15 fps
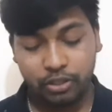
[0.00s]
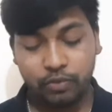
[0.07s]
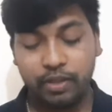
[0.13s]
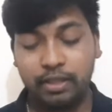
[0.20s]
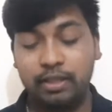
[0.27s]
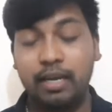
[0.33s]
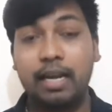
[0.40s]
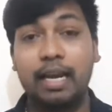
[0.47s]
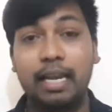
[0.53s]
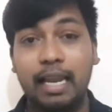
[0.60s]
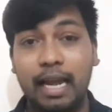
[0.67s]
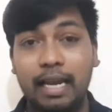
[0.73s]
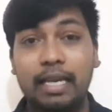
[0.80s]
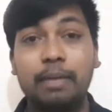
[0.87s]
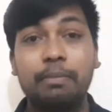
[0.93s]
with the
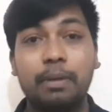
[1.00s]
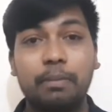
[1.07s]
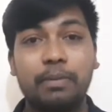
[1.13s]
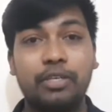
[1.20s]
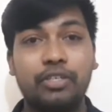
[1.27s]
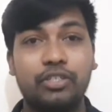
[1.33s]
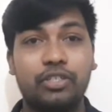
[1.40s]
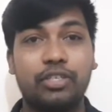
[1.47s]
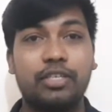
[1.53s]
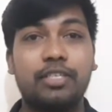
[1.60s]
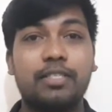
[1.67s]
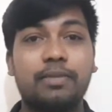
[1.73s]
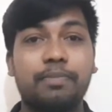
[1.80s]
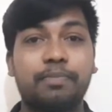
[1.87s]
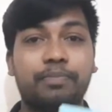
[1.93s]
Kalyani
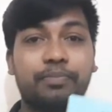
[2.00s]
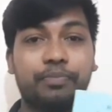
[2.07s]
publishers.